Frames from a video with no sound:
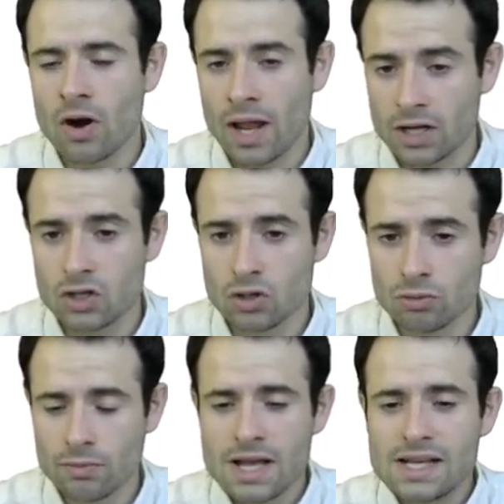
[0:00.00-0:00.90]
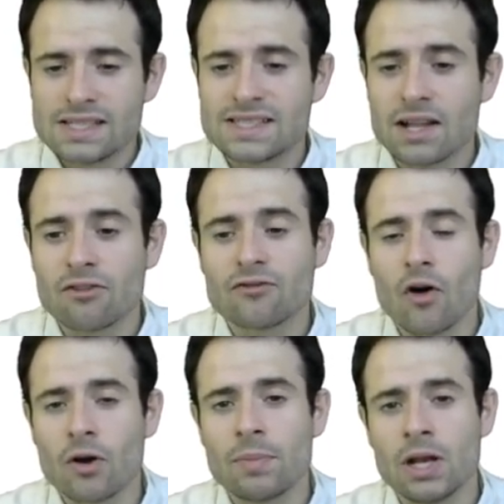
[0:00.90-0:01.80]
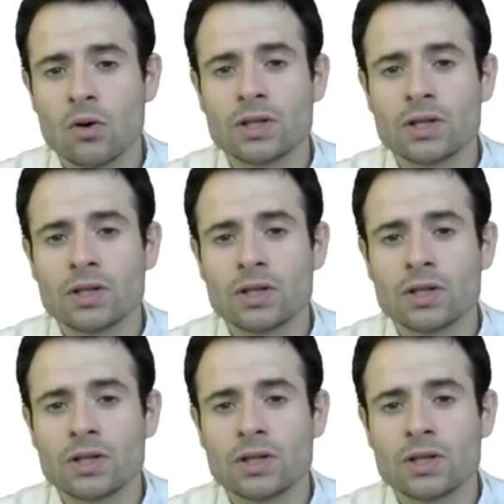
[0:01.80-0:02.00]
like new, sell far below